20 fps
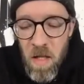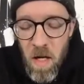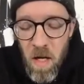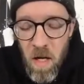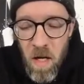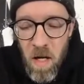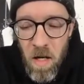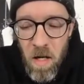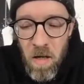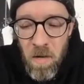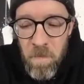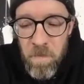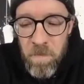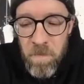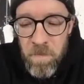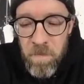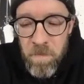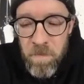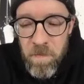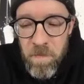
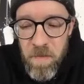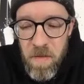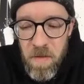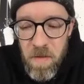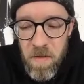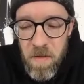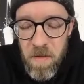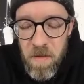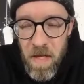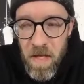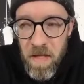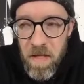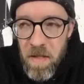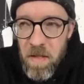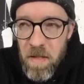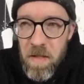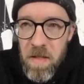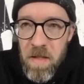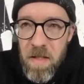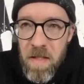Kind of
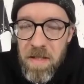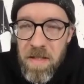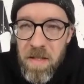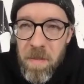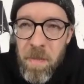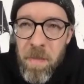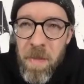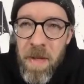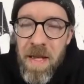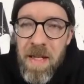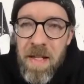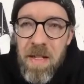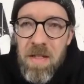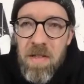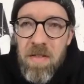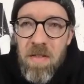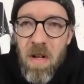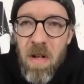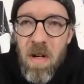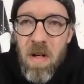like the
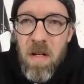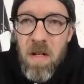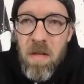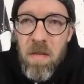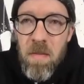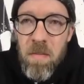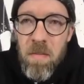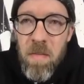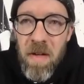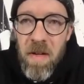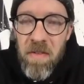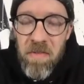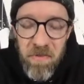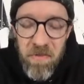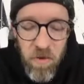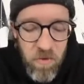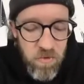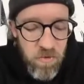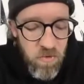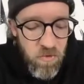paintings are my
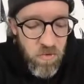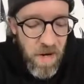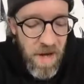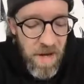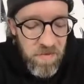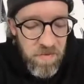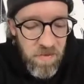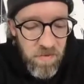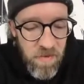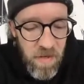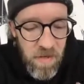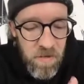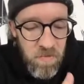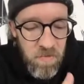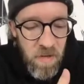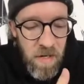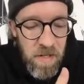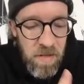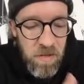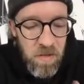first draft if I was
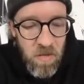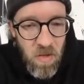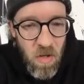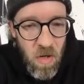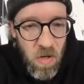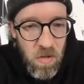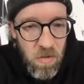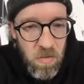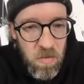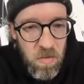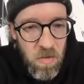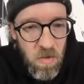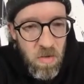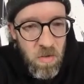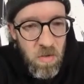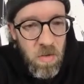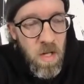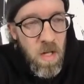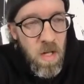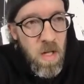writing songs.
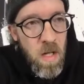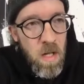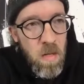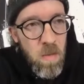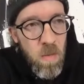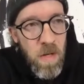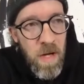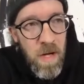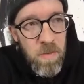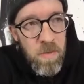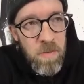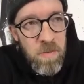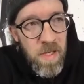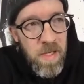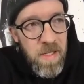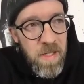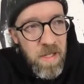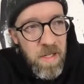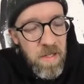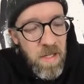So when I was
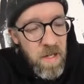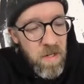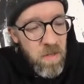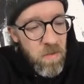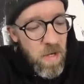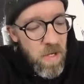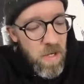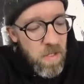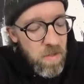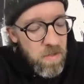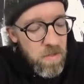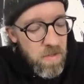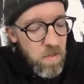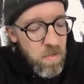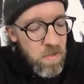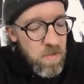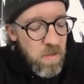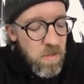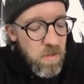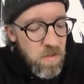making a lot of records, I
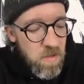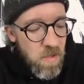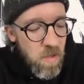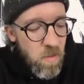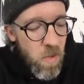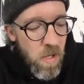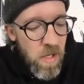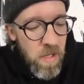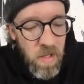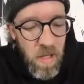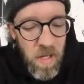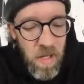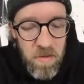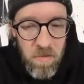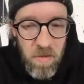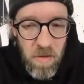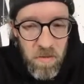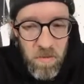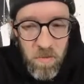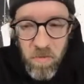was on the subway a lot.
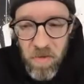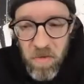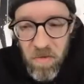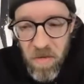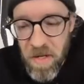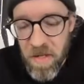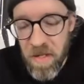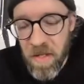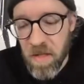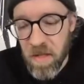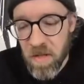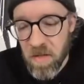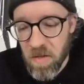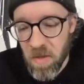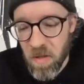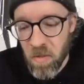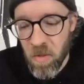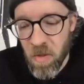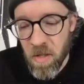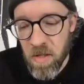So I would be writing on the
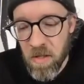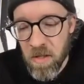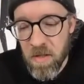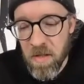subway.